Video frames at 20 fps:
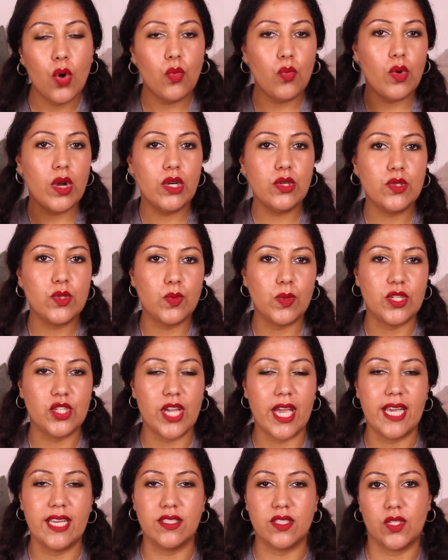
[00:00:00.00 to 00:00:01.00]
rose witch
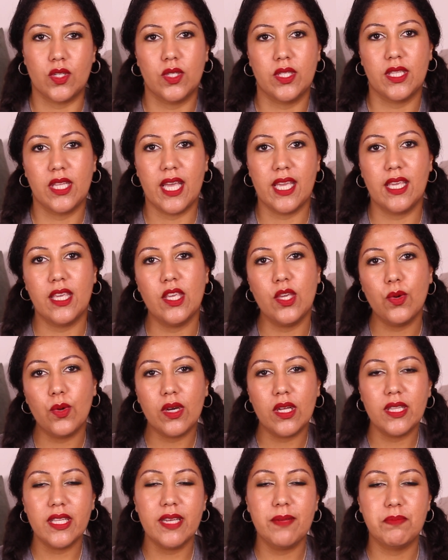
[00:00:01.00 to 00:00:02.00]
hazel and like
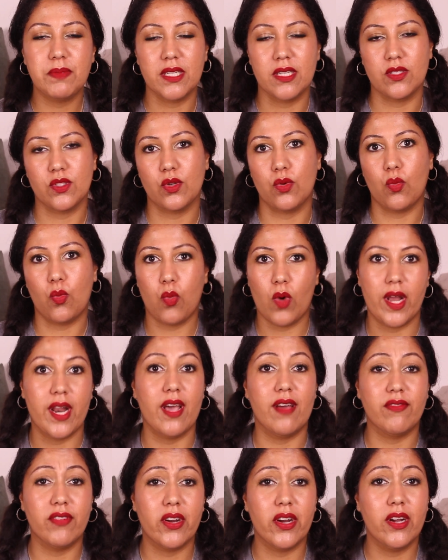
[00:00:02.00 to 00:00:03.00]
eucalyptus or
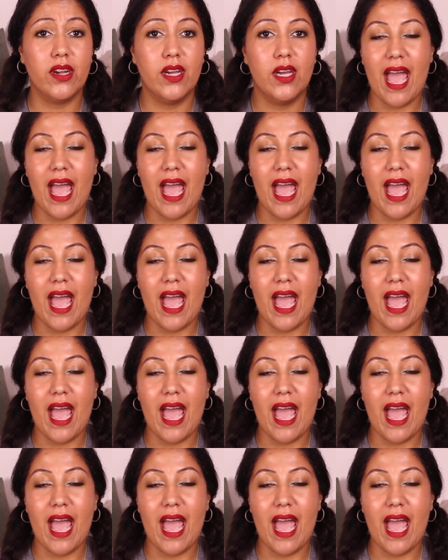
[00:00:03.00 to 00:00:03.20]
whatever.